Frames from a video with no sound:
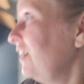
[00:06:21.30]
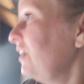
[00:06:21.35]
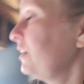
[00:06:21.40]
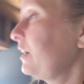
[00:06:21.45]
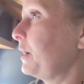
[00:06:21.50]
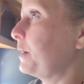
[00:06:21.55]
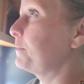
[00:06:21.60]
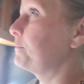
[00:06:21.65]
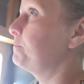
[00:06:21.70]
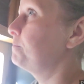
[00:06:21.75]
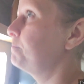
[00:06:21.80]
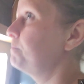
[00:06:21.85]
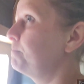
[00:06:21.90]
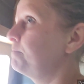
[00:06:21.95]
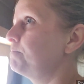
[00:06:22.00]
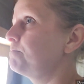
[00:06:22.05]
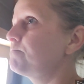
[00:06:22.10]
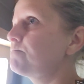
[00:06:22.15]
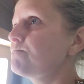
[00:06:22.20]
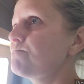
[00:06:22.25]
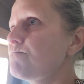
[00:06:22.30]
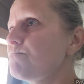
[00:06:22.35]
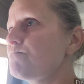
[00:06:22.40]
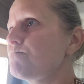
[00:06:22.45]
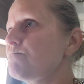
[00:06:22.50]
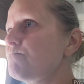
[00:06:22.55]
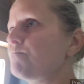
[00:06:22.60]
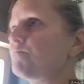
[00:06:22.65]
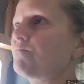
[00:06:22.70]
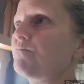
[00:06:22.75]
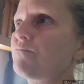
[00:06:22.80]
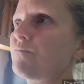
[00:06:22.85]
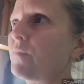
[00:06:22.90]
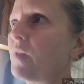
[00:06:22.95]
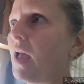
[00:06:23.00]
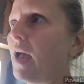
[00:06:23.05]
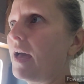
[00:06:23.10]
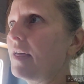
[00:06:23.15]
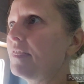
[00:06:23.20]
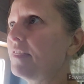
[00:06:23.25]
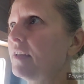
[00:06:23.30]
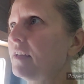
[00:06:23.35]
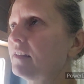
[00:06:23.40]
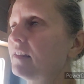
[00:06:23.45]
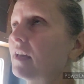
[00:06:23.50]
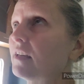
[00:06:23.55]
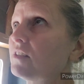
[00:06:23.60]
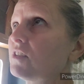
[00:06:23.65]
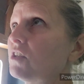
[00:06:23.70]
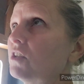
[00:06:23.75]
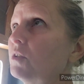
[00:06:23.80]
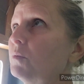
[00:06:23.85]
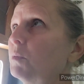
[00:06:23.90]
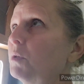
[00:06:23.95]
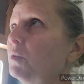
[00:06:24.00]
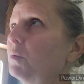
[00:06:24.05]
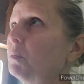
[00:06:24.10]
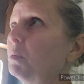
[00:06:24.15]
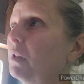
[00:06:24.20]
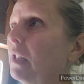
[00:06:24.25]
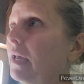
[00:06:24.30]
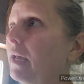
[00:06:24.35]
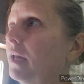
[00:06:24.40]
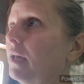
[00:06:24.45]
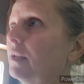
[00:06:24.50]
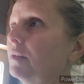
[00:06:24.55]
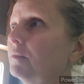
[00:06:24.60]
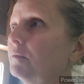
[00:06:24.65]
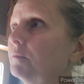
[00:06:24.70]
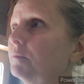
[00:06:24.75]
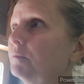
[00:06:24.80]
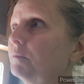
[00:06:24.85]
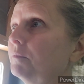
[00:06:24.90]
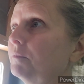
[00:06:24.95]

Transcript: Okay. I think that's going to be the plan.